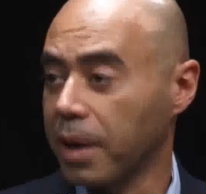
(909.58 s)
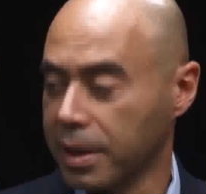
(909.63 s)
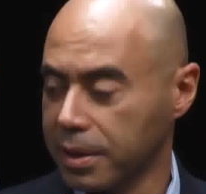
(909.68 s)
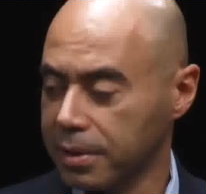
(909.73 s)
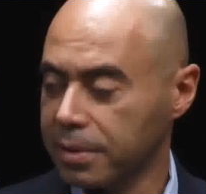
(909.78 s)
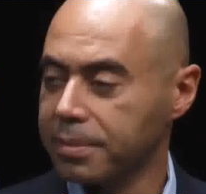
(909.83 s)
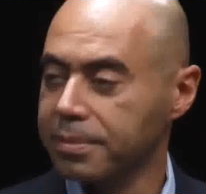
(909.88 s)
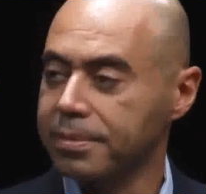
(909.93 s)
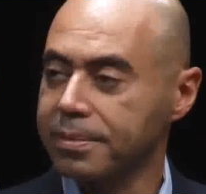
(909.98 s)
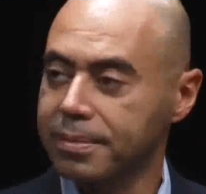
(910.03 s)

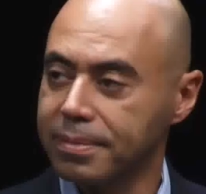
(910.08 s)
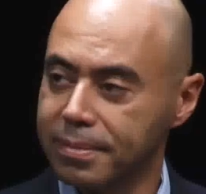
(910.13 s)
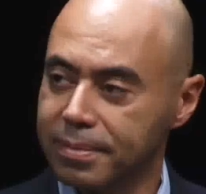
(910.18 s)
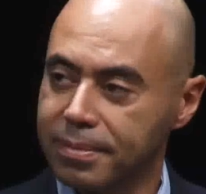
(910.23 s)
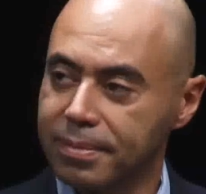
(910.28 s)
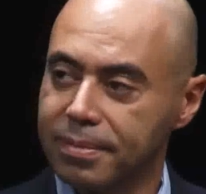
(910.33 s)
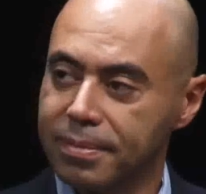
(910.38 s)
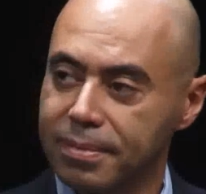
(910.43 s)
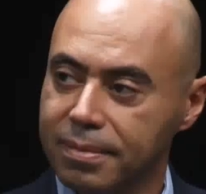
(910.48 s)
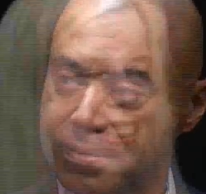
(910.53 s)
Right.
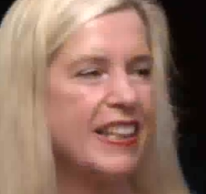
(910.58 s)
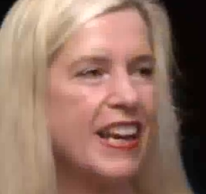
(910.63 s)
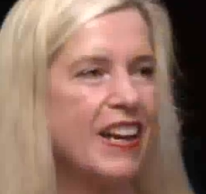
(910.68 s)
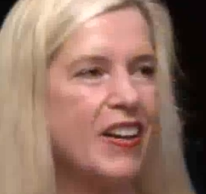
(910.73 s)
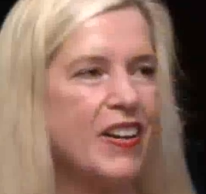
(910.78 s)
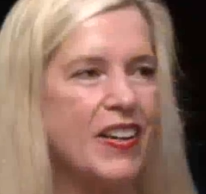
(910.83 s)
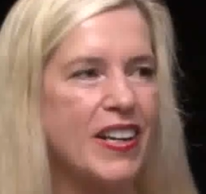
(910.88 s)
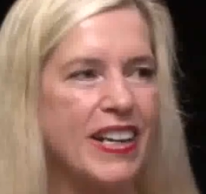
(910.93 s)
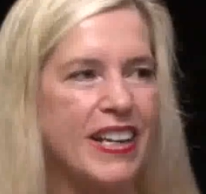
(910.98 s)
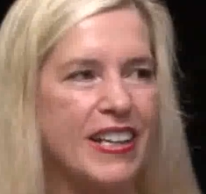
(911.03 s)
So, and
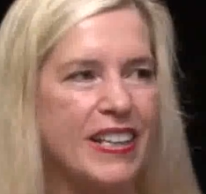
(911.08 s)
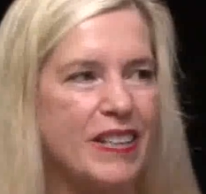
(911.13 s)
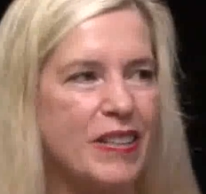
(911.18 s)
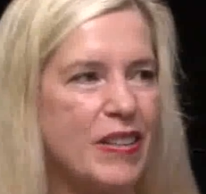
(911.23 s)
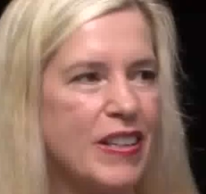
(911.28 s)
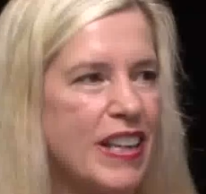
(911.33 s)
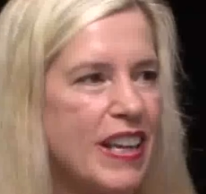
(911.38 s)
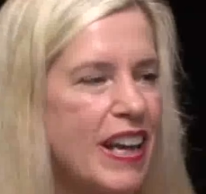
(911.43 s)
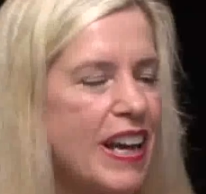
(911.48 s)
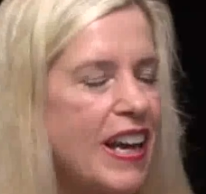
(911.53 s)
they're
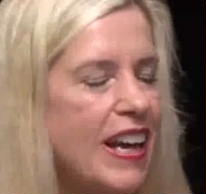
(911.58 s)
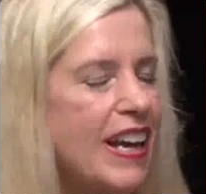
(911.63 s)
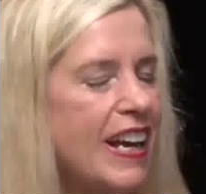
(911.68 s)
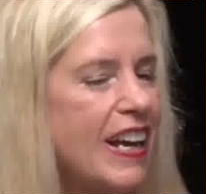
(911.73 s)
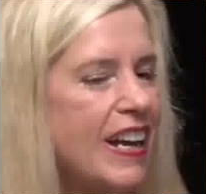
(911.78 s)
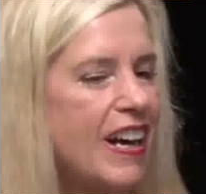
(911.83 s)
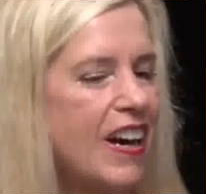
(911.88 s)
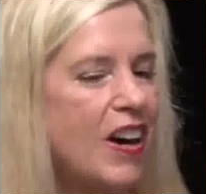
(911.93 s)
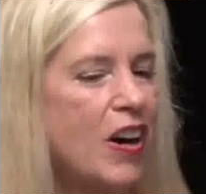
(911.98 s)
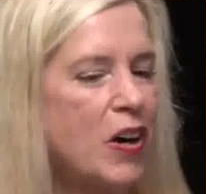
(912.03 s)
in
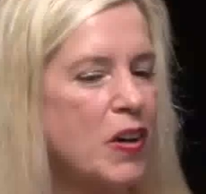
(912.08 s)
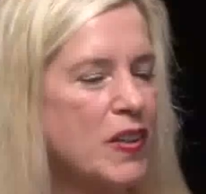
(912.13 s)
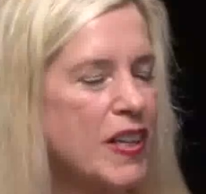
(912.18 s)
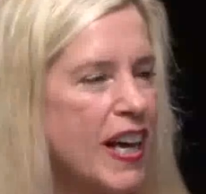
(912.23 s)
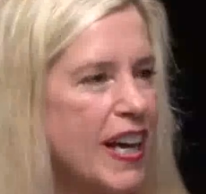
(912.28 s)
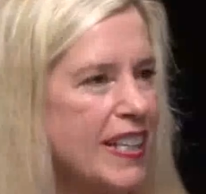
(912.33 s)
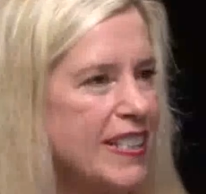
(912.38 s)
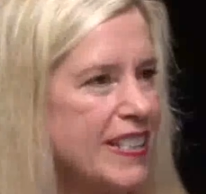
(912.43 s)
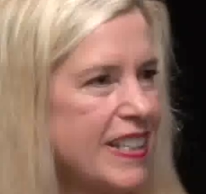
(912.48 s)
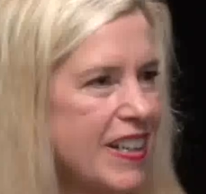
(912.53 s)
all
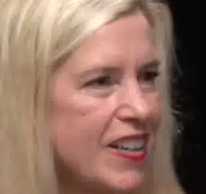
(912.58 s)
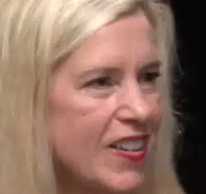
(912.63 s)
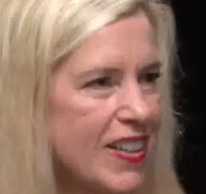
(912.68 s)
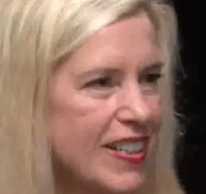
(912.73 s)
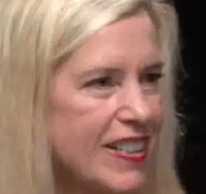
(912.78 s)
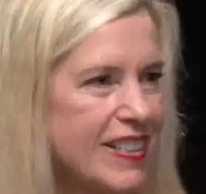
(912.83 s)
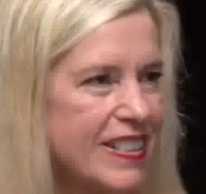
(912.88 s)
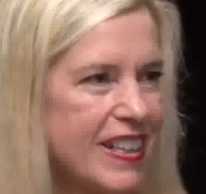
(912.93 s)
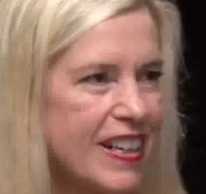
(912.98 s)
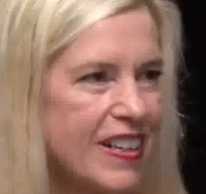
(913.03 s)
kinds of
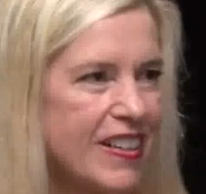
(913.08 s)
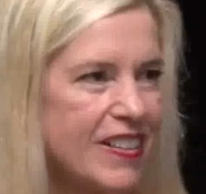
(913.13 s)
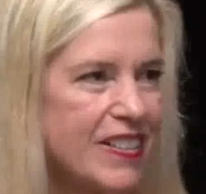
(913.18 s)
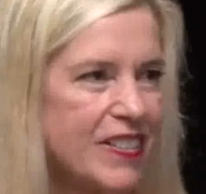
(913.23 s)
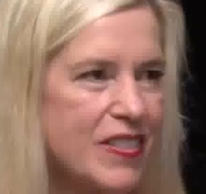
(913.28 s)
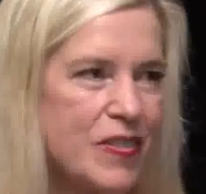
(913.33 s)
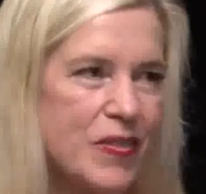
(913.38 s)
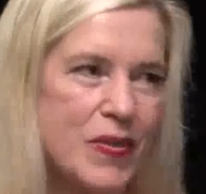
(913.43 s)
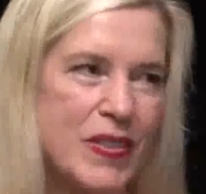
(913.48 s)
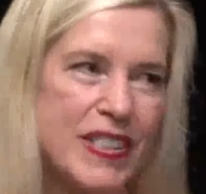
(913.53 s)
areas
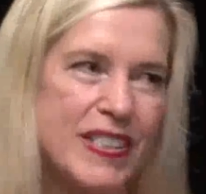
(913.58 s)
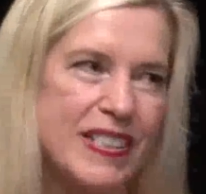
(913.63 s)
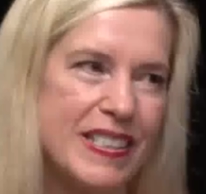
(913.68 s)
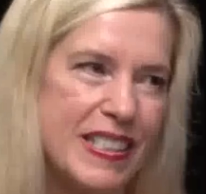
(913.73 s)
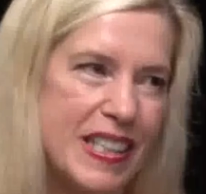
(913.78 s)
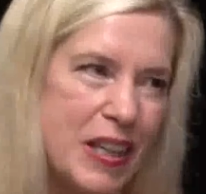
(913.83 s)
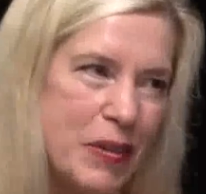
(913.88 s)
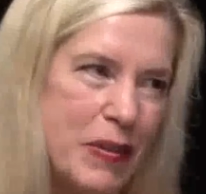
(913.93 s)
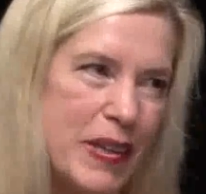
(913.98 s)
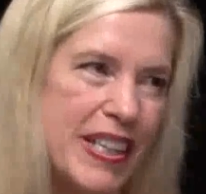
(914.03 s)
that would
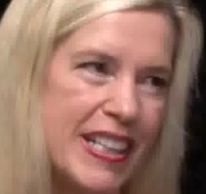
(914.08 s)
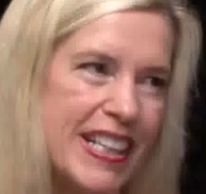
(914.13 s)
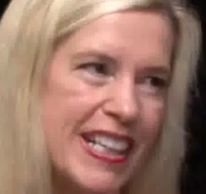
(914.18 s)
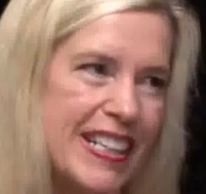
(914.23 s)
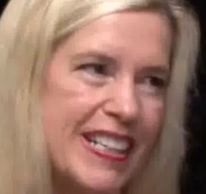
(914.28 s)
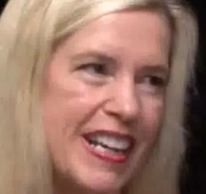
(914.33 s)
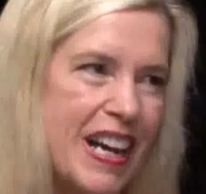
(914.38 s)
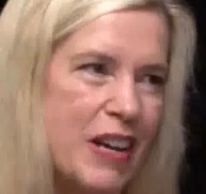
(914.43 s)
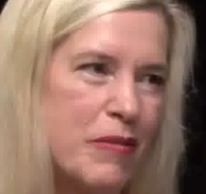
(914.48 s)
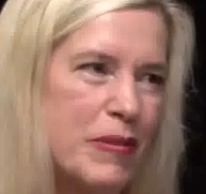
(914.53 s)

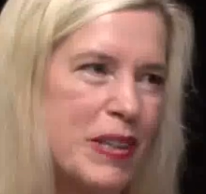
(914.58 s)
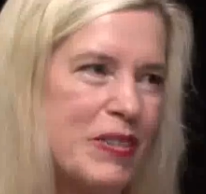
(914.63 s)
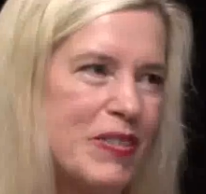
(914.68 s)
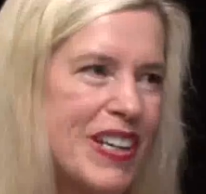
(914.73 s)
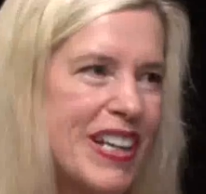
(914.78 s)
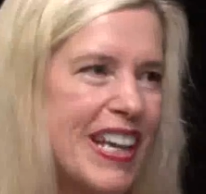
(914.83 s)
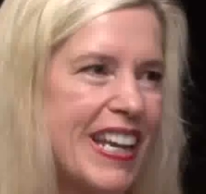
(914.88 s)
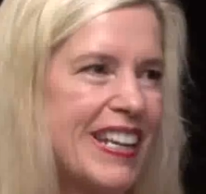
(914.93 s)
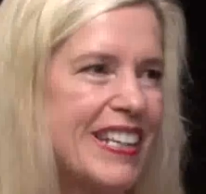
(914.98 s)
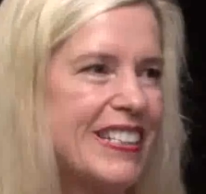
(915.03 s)
seemingly not be
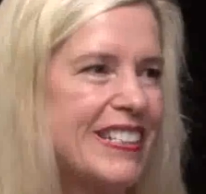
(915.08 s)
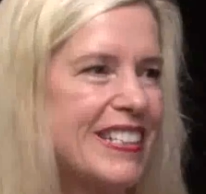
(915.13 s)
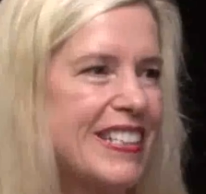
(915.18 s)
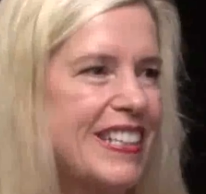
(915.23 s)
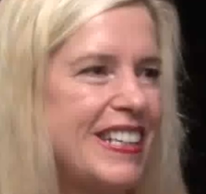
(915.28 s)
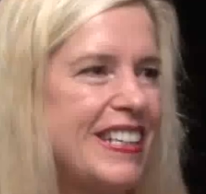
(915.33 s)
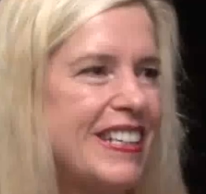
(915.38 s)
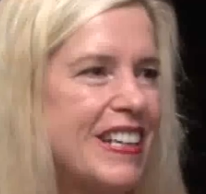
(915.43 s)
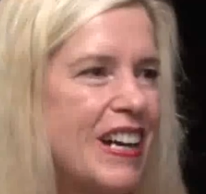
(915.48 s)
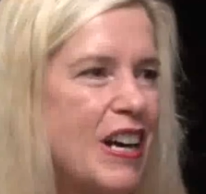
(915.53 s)
related to
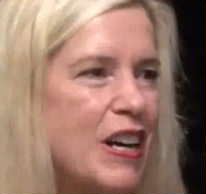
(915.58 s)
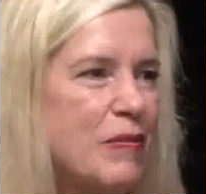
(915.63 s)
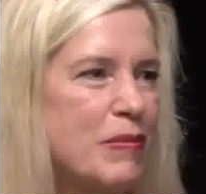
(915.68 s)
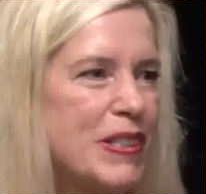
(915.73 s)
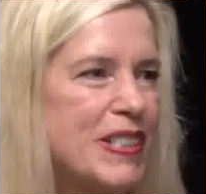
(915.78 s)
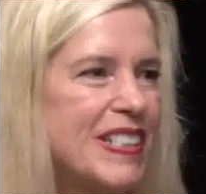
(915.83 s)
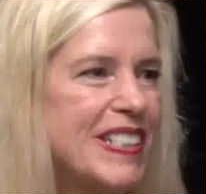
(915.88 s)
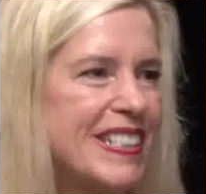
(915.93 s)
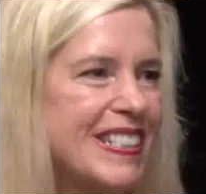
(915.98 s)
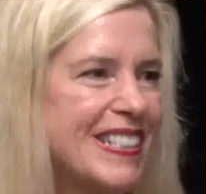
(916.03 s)

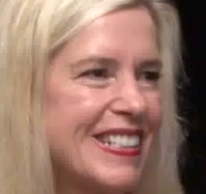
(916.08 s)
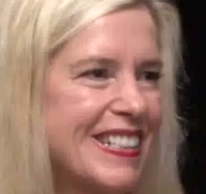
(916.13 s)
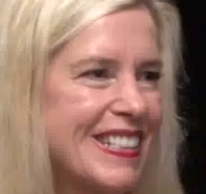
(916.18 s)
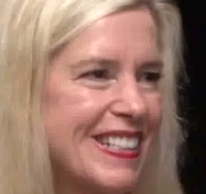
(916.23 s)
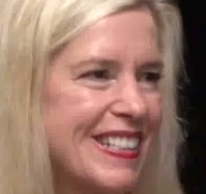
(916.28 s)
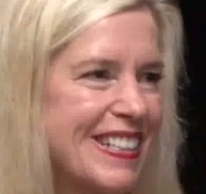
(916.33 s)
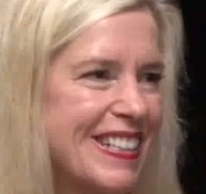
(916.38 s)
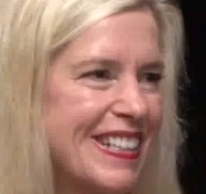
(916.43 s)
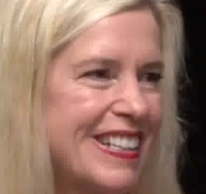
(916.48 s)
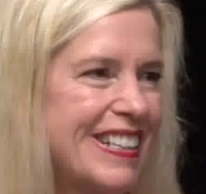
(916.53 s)
e-commerce.
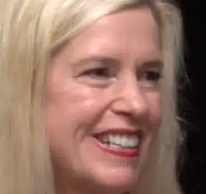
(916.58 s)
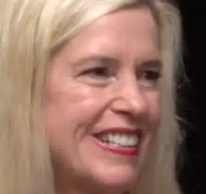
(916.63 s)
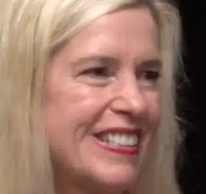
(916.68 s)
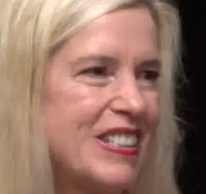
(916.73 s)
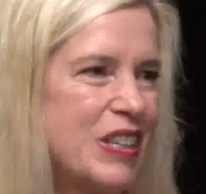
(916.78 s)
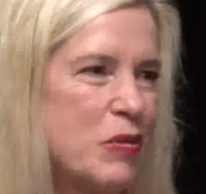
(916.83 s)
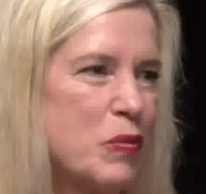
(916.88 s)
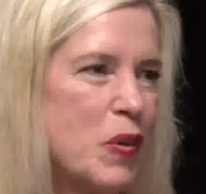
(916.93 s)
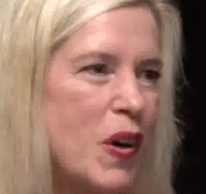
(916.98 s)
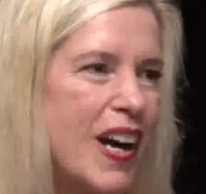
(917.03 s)

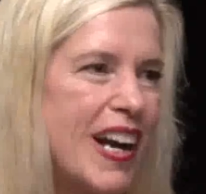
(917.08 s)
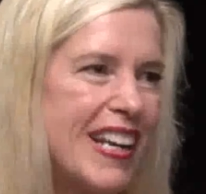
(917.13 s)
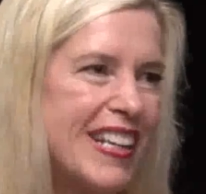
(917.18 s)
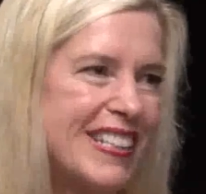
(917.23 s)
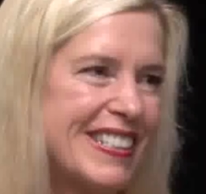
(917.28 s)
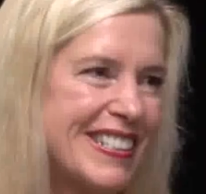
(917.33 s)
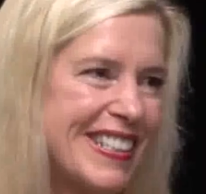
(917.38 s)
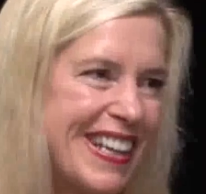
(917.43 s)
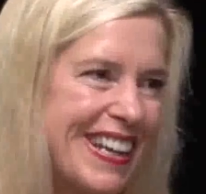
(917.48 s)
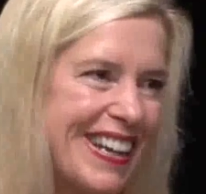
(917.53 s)
So why
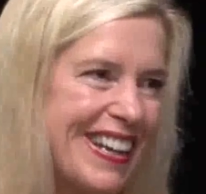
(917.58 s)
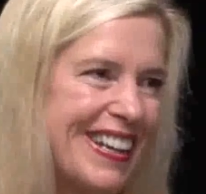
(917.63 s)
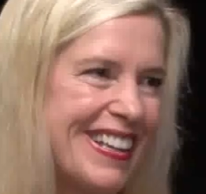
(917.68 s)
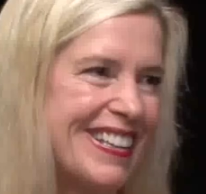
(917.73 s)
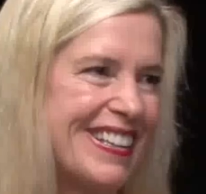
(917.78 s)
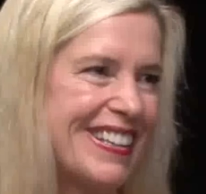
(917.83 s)
is that?